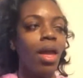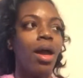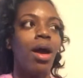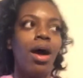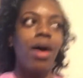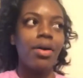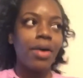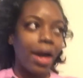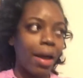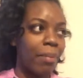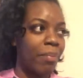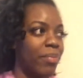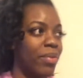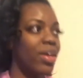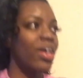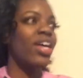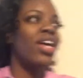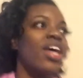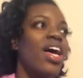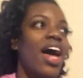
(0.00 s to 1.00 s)
Okay.
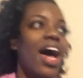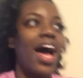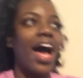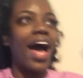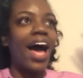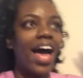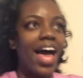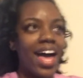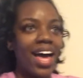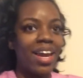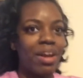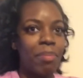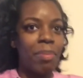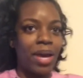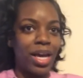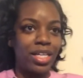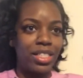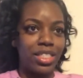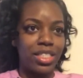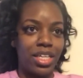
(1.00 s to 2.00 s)
I had a
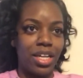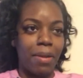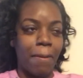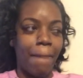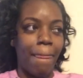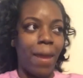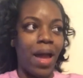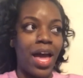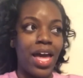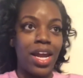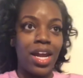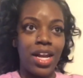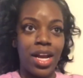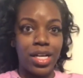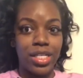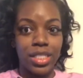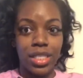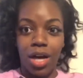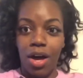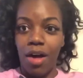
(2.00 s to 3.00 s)

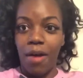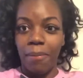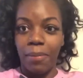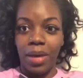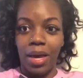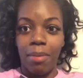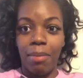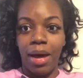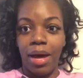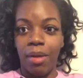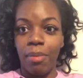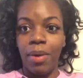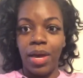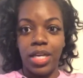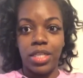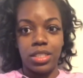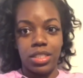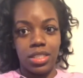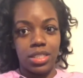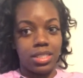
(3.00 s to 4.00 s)
nurse call me about a
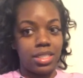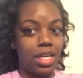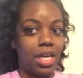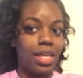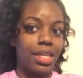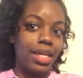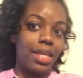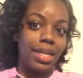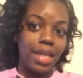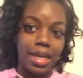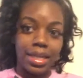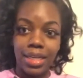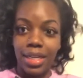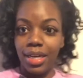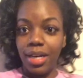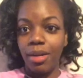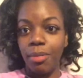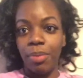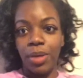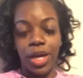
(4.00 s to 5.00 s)
patient saying that they
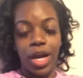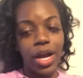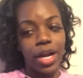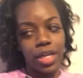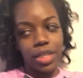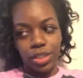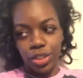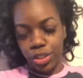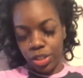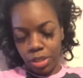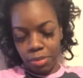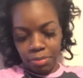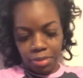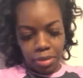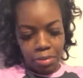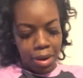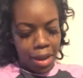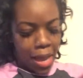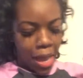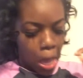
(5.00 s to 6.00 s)
needed a PRN treatment,
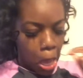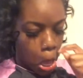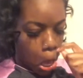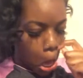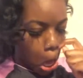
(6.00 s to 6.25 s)
right?